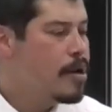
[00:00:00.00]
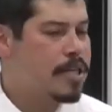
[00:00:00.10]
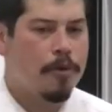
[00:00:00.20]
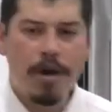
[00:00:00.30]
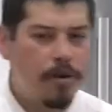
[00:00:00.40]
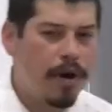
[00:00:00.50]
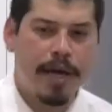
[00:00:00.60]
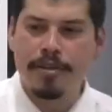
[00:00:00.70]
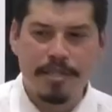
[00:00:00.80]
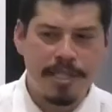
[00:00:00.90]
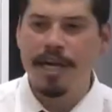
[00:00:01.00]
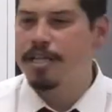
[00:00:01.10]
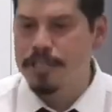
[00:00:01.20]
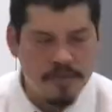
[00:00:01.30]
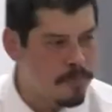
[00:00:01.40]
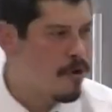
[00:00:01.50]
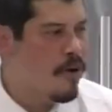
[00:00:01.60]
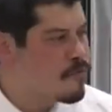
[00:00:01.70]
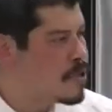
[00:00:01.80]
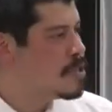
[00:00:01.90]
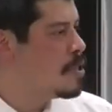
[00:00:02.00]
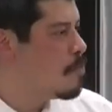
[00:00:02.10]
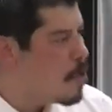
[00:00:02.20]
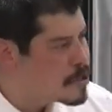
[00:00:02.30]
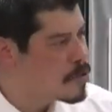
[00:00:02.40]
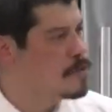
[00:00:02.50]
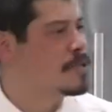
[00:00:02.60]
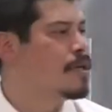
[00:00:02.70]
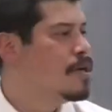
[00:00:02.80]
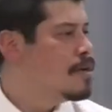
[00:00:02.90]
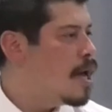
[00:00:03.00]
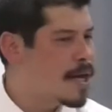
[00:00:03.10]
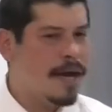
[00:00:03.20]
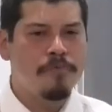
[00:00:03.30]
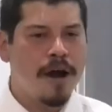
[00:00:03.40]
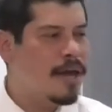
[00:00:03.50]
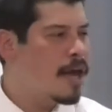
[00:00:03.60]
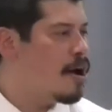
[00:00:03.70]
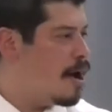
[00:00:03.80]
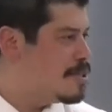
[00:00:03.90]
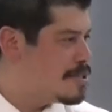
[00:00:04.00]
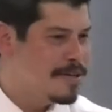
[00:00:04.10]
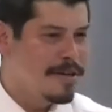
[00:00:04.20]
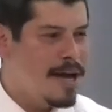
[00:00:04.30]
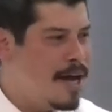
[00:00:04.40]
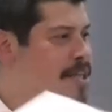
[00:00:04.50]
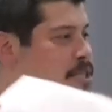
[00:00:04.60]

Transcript: Say, where do I get the teachings of the prophets and the apostles? Again, right here, guys, in